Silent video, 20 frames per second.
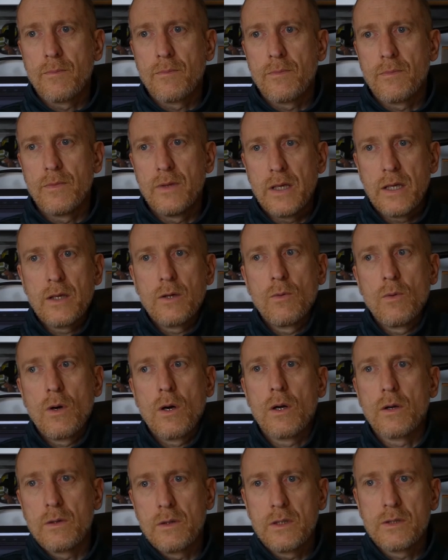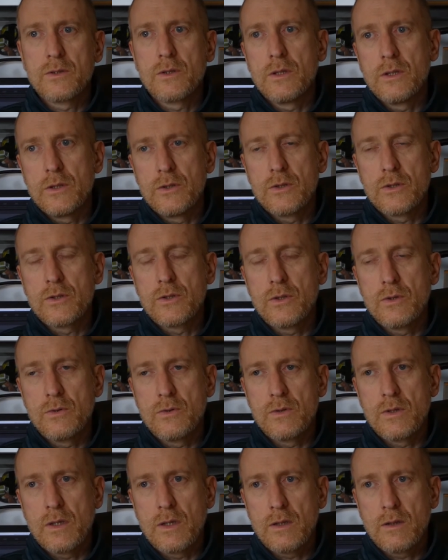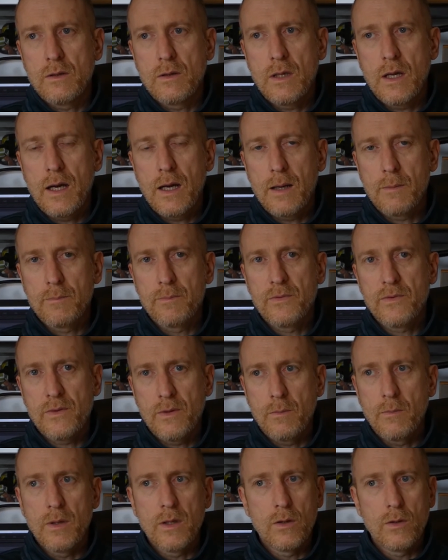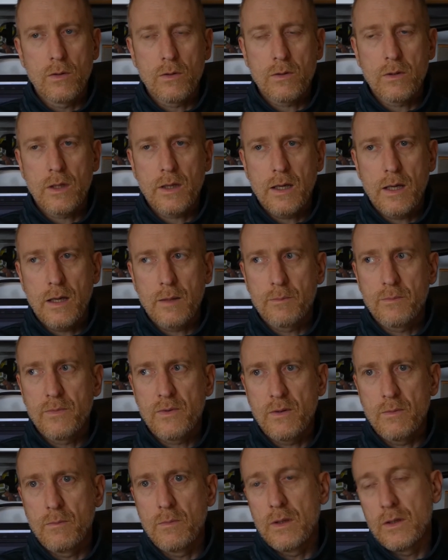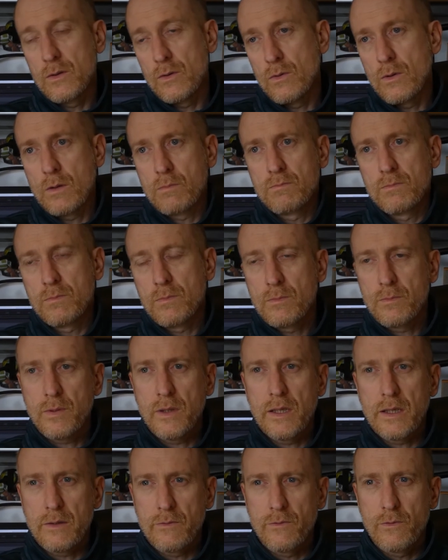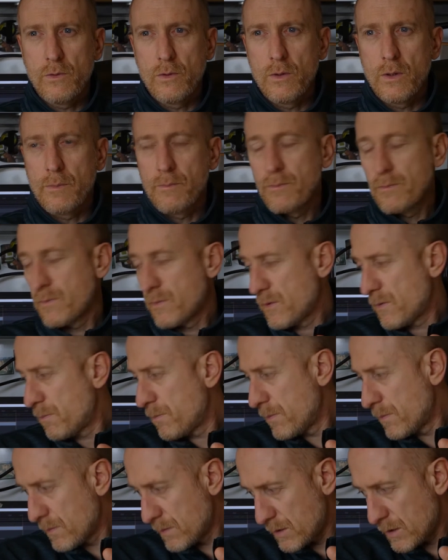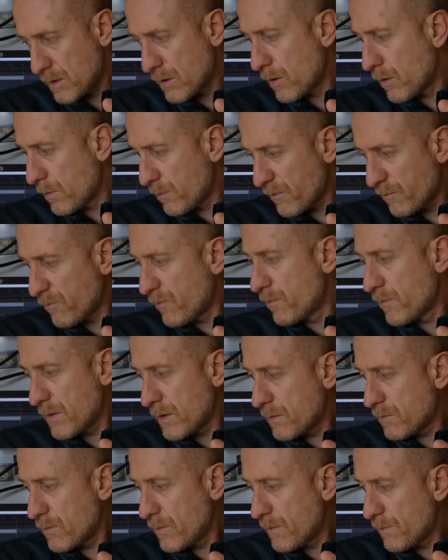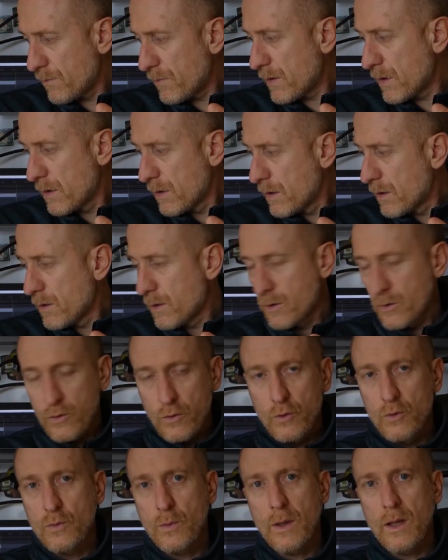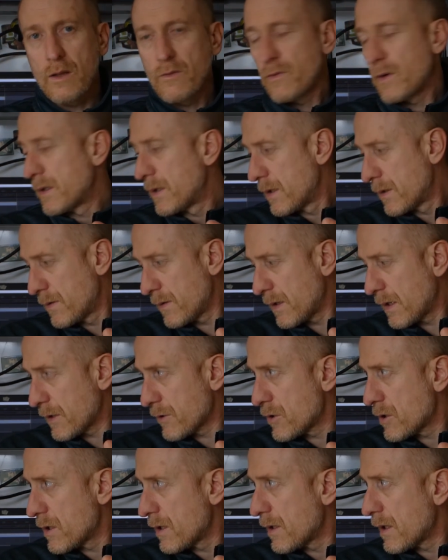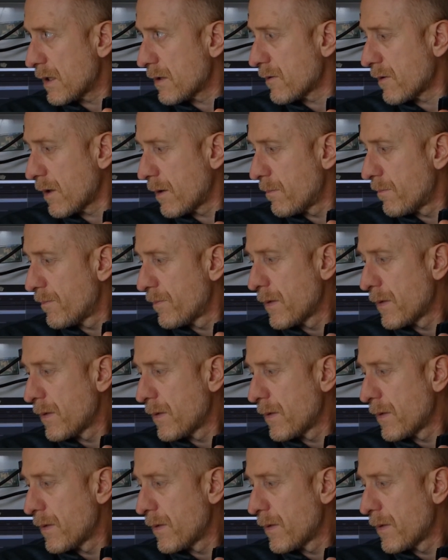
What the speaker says: There you are literally just using the amp sim and not the cab sim, and you are playing it through a 212 I did actually at that time.